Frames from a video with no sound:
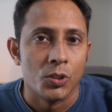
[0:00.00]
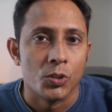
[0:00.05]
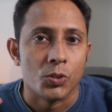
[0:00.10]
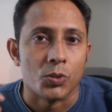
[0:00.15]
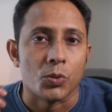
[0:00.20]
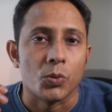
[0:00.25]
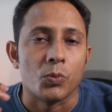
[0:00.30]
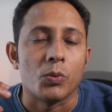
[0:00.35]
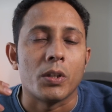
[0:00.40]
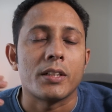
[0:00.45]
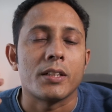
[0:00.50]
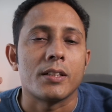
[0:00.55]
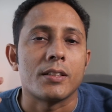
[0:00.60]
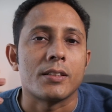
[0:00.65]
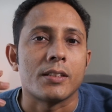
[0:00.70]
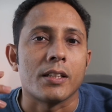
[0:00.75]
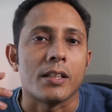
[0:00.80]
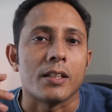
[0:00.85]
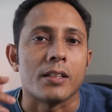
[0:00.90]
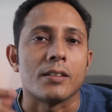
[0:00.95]
So what it
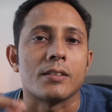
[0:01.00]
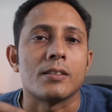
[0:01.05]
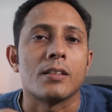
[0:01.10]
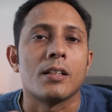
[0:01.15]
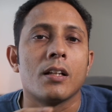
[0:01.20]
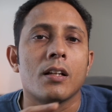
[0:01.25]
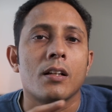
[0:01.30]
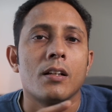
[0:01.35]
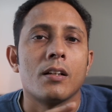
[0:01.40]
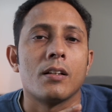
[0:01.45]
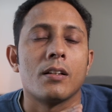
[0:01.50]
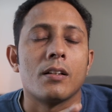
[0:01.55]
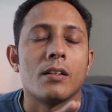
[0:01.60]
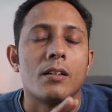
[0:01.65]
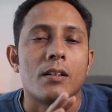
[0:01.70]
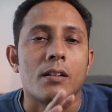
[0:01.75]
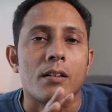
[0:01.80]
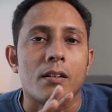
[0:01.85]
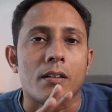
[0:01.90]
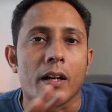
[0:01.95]
says,
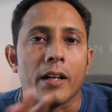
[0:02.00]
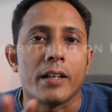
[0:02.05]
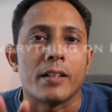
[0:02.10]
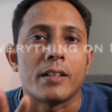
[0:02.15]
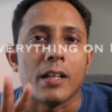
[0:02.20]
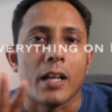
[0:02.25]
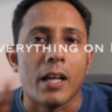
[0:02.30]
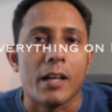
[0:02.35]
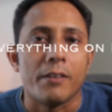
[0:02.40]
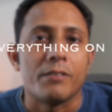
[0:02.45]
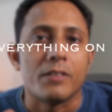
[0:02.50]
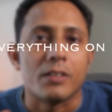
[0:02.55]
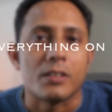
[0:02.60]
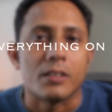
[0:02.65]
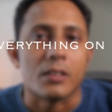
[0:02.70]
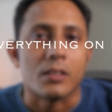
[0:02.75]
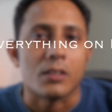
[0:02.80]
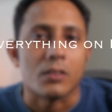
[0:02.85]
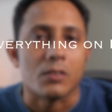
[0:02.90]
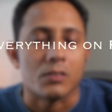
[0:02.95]
write
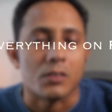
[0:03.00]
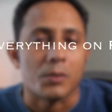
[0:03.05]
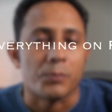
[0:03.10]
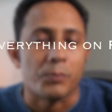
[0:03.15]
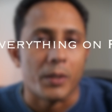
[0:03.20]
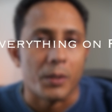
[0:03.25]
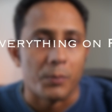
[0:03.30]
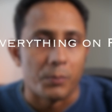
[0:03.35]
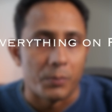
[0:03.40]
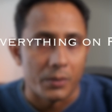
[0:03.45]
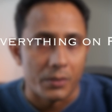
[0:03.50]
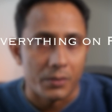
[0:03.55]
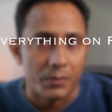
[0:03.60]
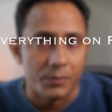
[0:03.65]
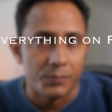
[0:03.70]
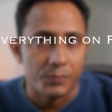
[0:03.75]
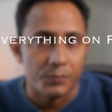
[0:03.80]
everything on the paper.